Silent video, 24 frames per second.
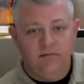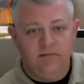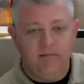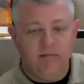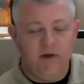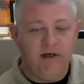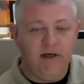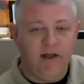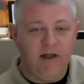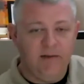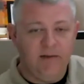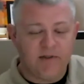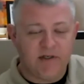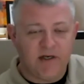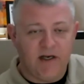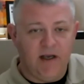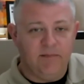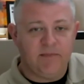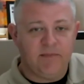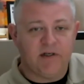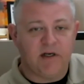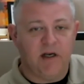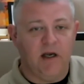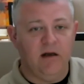my name's
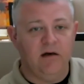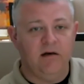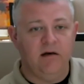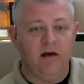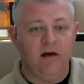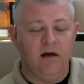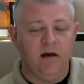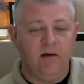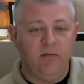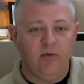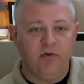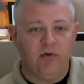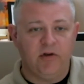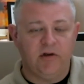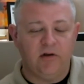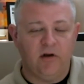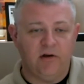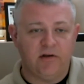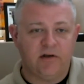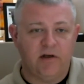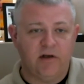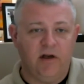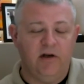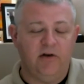Captain Scott Dean. I'm with the
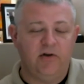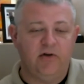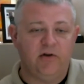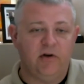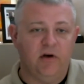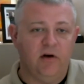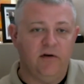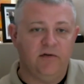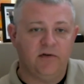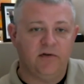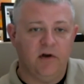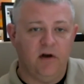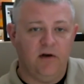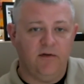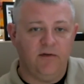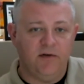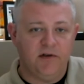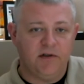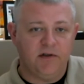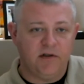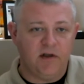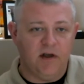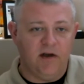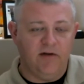Tulsa County Sheriff's
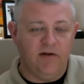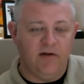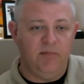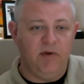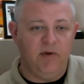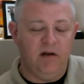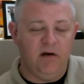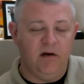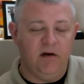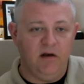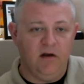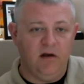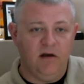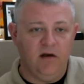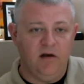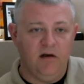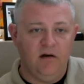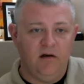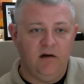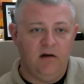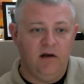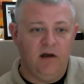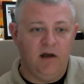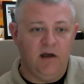Office. I've been
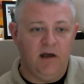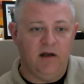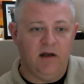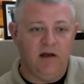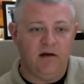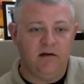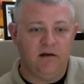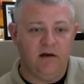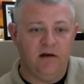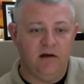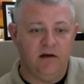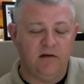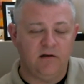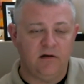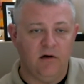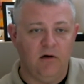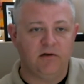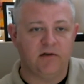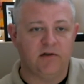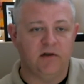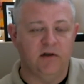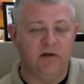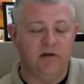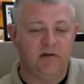at
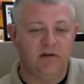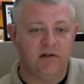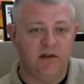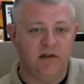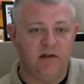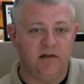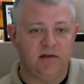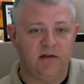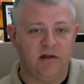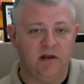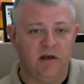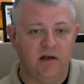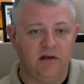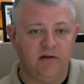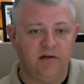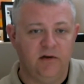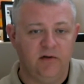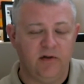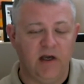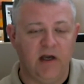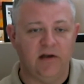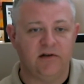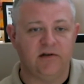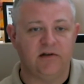Tulsa since
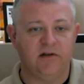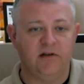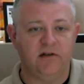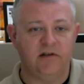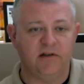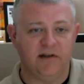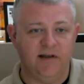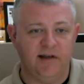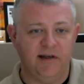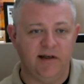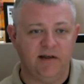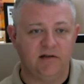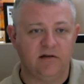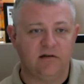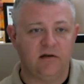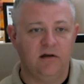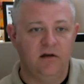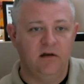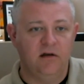2006.